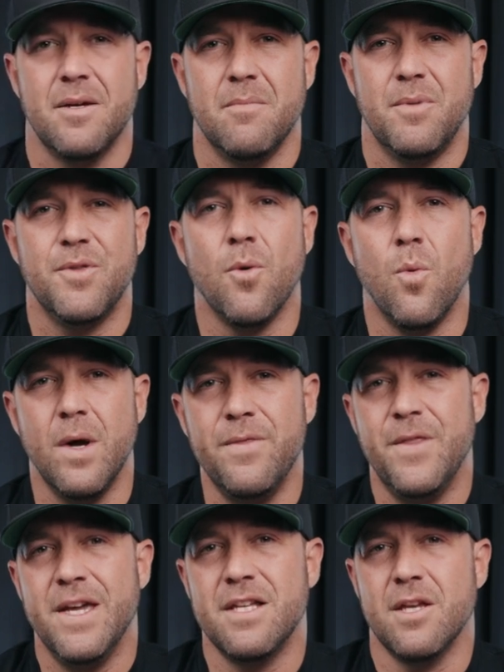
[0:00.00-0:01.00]
But the
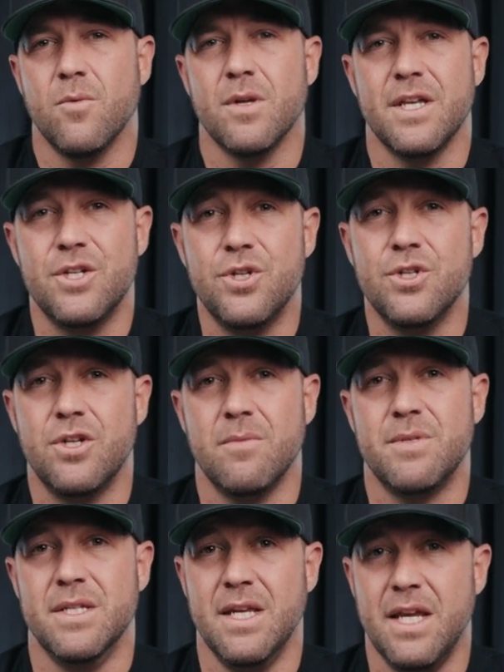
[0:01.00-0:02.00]
one thing that
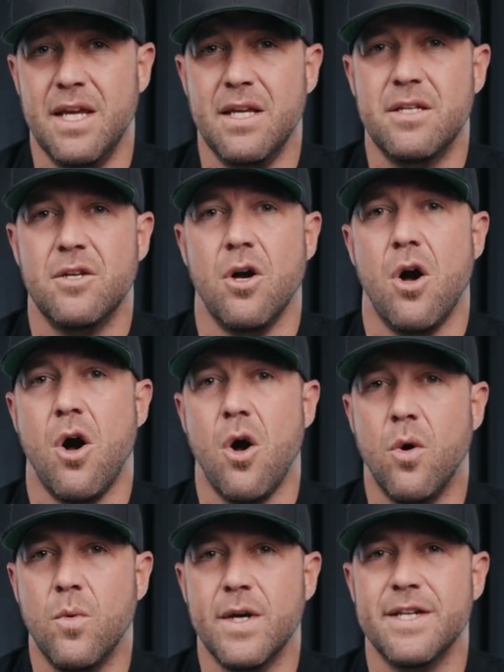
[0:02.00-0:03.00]
relationships need to
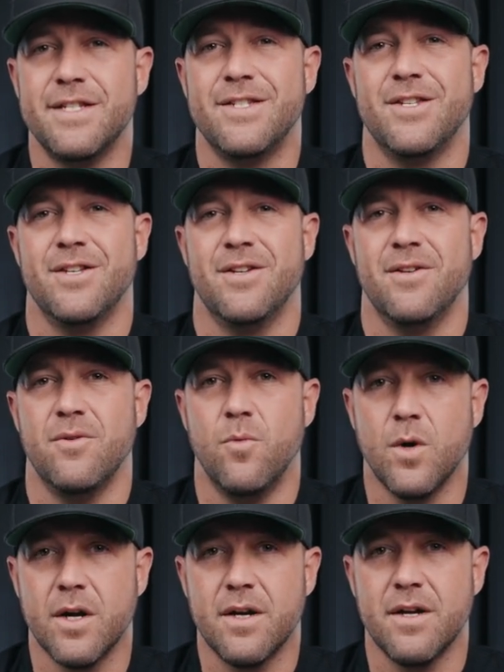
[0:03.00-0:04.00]
always
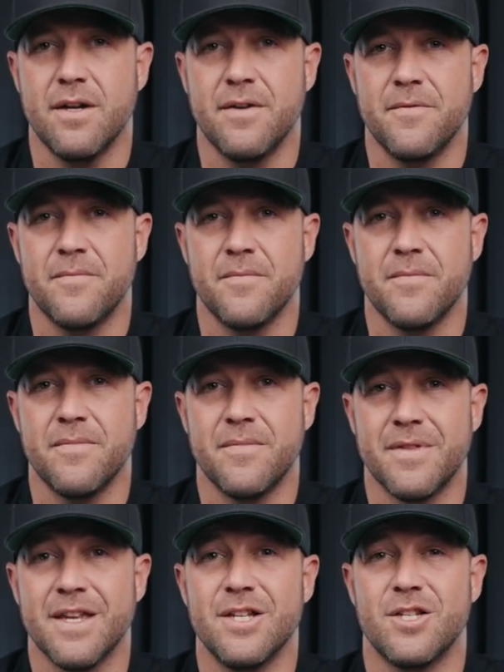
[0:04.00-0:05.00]
work
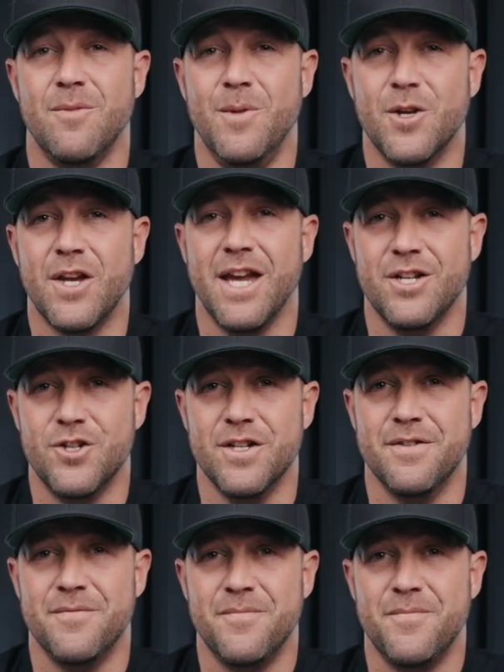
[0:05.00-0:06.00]
is
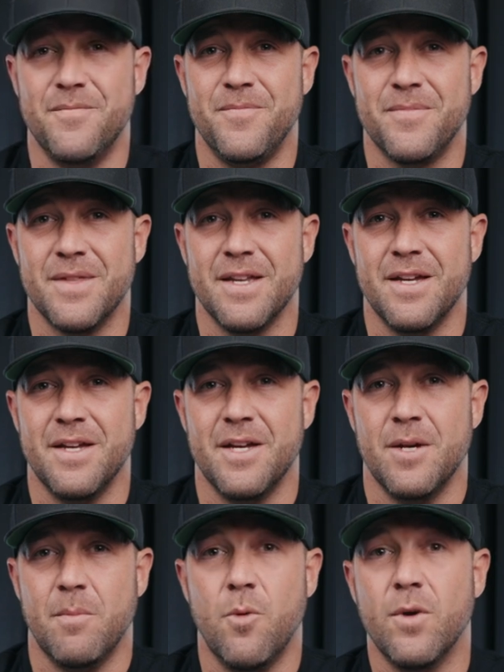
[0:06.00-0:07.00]
communication.
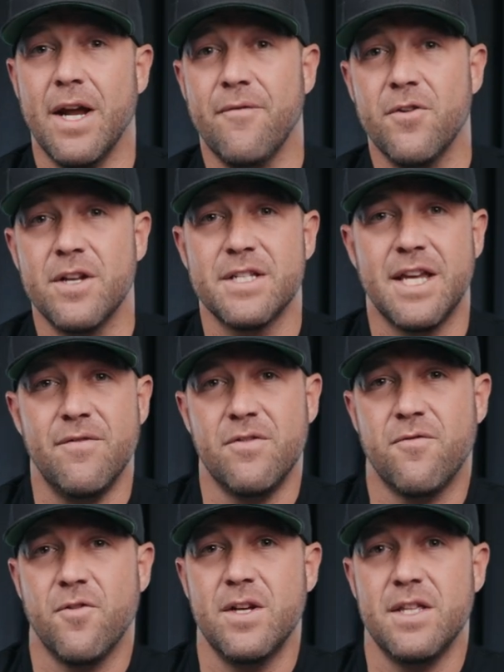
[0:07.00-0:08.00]
But when effort is given
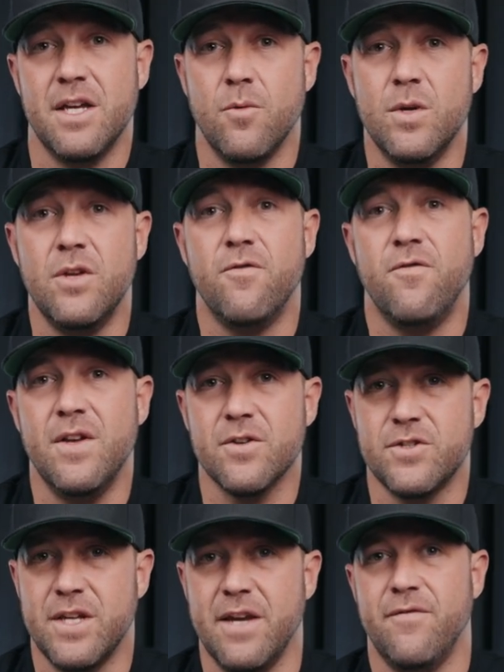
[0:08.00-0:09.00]
freely, when you feel
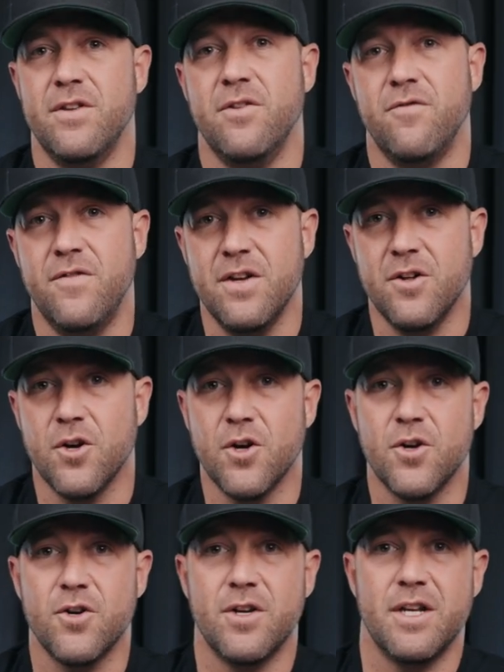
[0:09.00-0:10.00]
safe and you feel
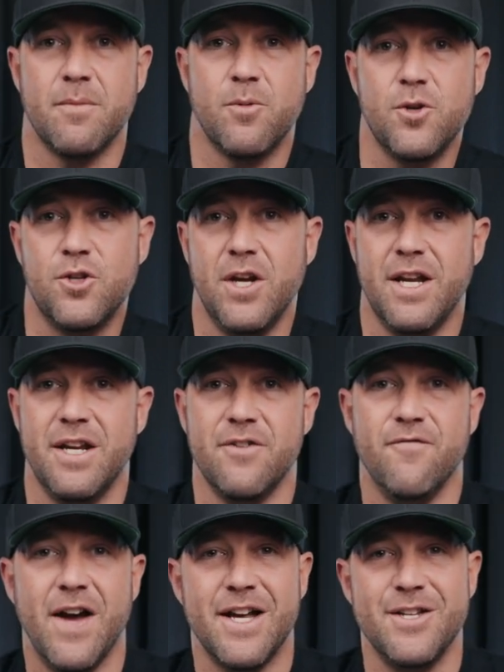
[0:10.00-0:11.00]
heard and appreciated
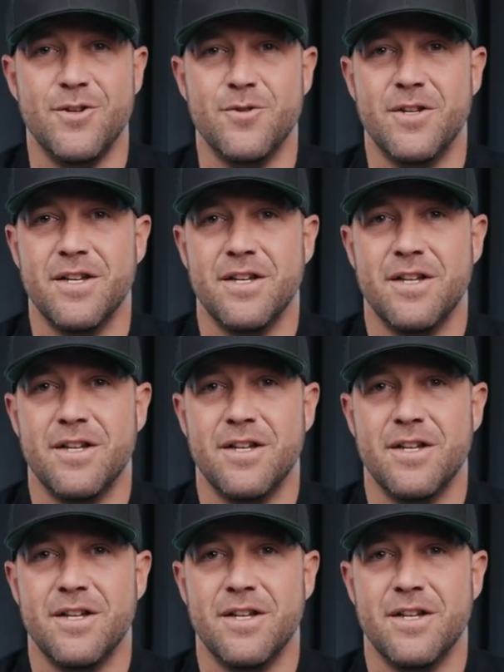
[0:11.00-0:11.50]
and valued,